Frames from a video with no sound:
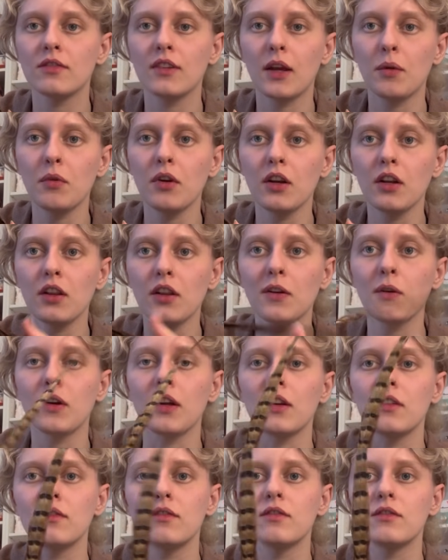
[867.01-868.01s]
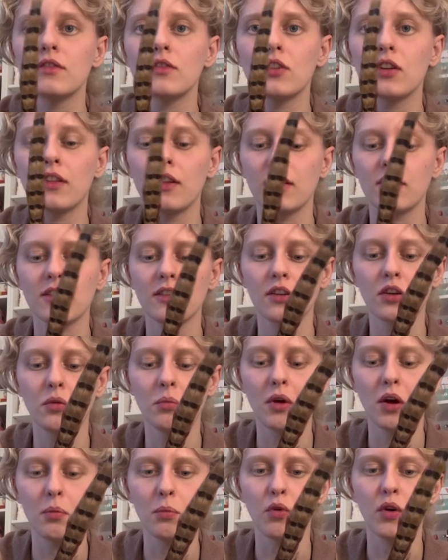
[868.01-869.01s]
to this little
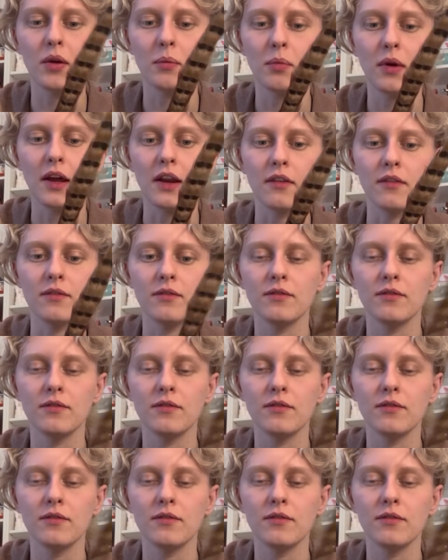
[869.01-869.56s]
ballpoint pen.